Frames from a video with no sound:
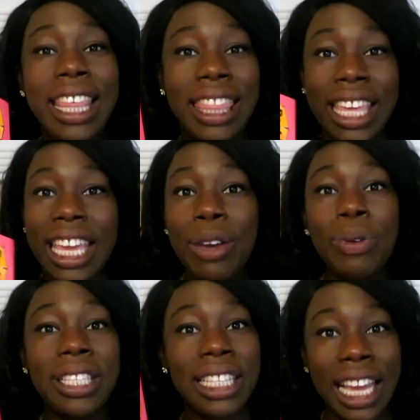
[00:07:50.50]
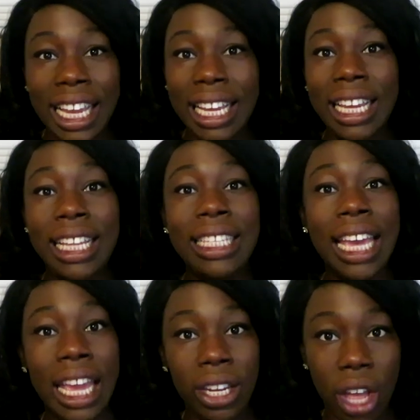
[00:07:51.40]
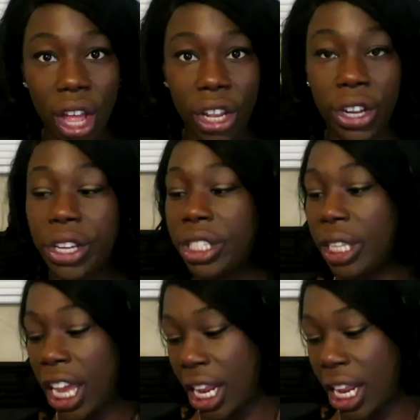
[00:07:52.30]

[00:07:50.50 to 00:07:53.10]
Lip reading: I think it was like $10,